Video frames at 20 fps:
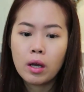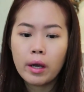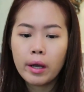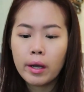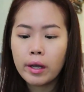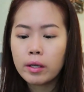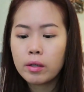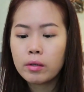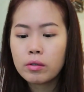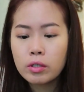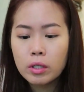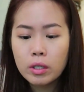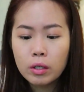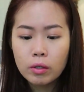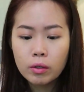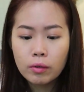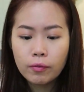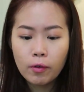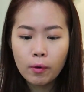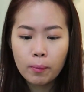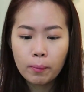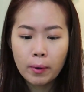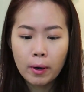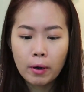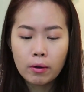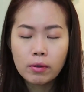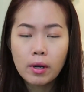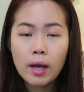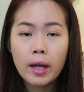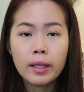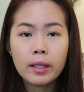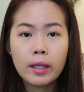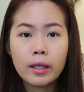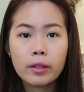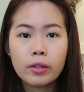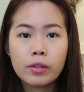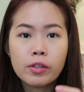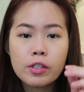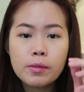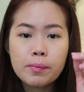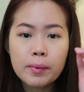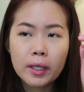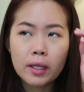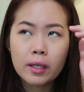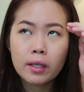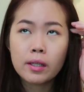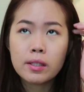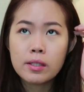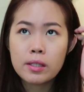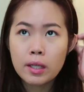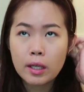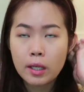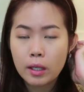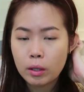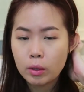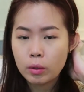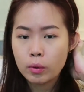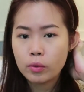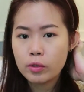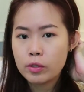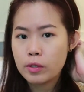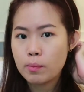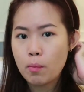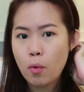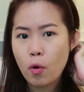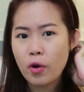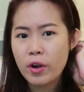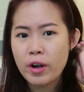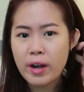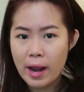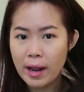I usually go for brown eyeliners because it looks more